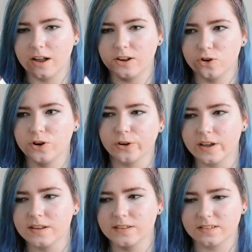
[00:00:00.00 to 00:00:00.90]
I do
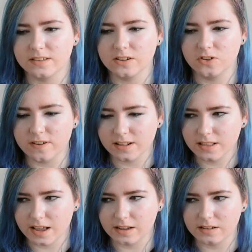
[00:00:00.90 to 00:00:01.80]
notice that since using
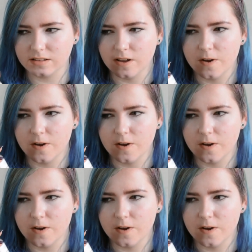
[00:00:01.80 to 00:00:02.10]
this,